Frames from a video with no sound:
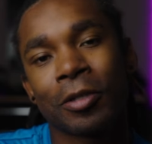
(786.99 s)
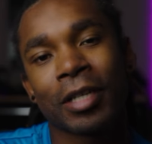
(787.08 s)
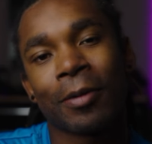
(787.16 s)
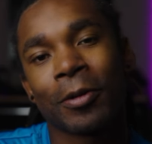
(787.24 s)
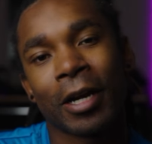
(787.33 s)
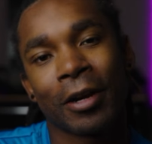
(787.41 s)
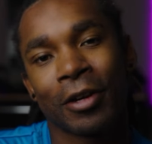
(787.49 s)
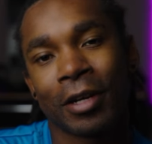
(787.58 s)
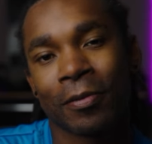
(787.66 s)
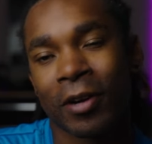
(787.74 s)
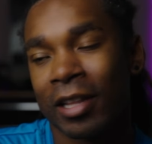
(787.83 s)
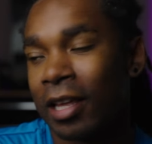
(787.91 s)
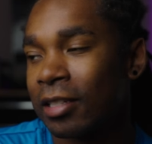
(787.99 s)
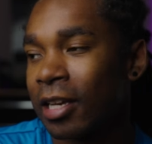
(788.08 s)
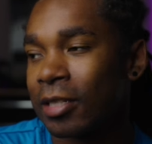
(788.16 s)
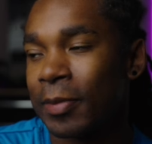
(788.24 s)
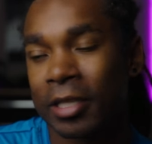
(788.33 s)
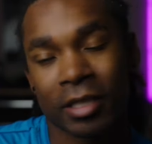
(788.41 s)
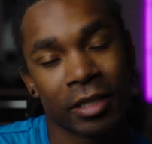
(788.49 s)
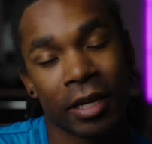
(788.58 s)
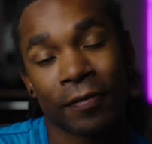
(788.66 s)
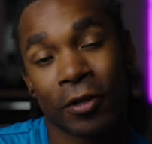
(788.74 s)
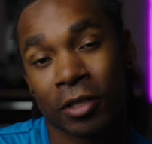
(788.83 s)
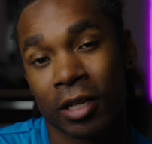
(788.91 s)
I will say when Harriet read that text message
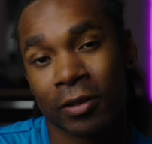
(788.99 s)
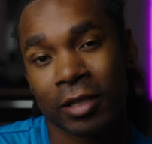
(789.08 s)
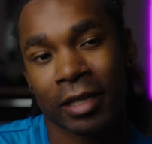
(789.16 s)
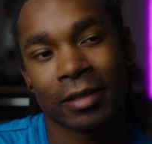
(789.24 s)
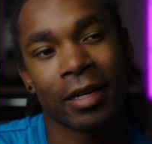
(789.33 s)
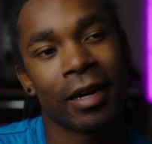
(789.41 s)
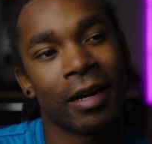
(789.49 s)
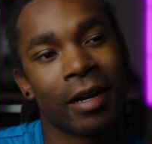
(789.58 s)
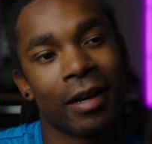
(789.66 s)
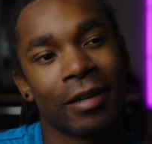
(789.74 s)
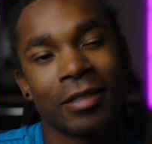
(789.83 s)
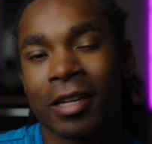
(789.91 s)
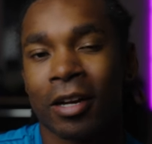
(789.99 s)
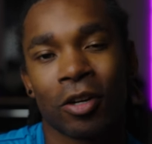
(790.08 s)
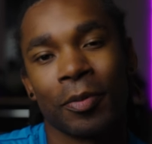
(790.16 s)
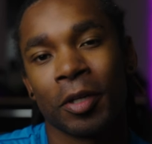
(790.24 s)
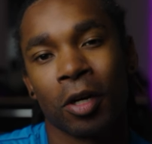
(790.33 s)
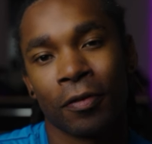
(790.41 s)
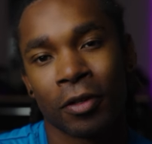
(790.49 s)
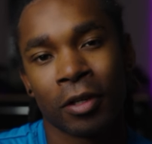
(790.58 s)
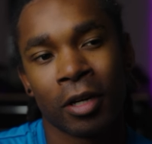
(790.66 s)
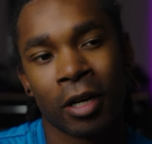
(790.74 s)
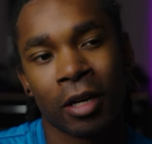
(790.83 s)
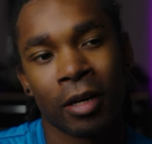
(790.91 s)
at first, I was like, nah, it's not gonna be over.
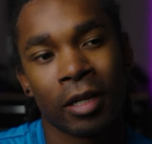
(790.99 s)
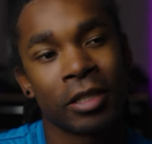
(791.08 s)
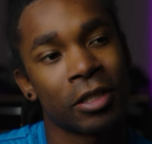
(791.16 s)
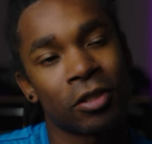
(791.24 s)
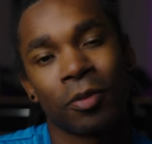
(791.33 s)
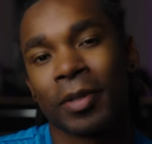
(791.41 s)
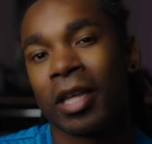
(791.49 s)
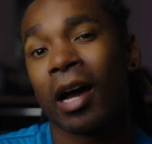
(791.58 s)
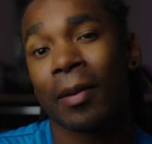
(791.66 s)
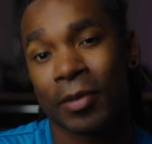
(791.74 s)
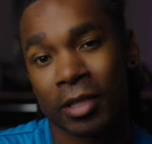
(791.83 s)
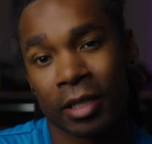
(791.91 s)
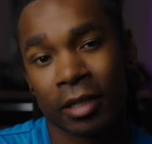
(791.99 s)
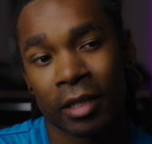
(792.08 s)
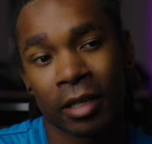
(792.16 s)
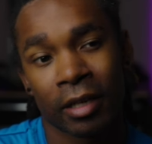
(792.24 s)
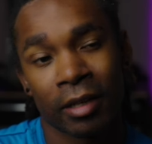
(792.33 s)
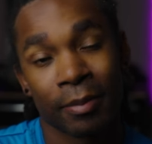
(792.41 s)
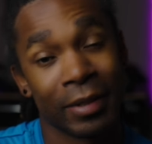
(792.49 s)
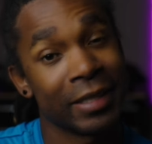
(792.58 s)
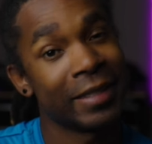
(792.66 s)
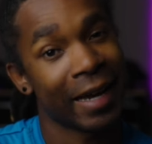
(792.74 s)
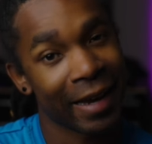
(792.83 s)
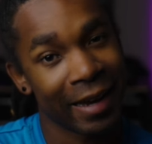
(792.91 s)
It's just gonna be the opposite.
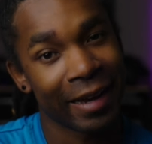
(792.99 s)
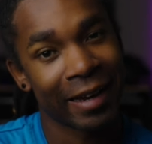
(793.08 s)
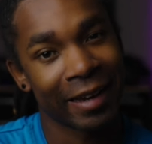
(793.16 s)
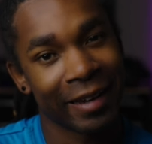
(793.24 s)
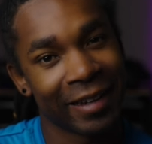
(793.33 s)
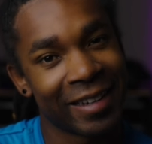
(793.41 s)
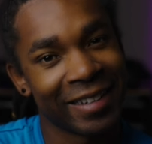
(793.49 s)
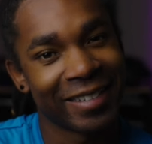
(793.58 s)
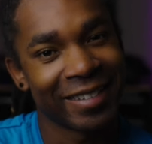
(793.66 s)
But dang.